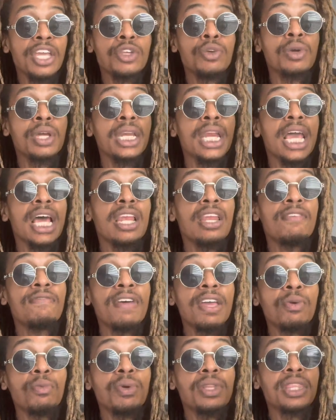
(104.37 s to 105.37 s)
you can
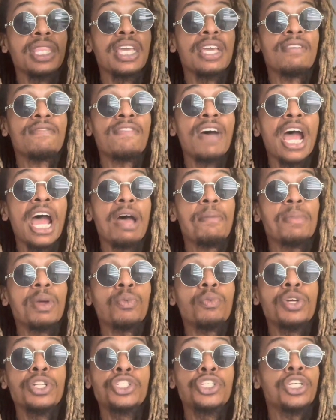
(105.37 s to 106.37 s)
elevate with the environment
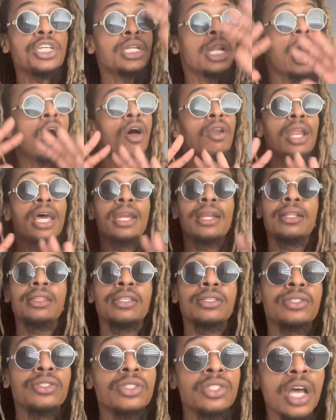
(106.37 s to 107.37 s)
with you and all that other
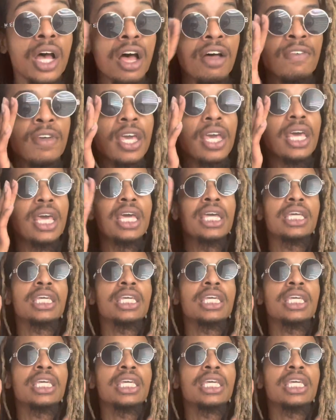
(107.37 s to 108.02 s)
stuff.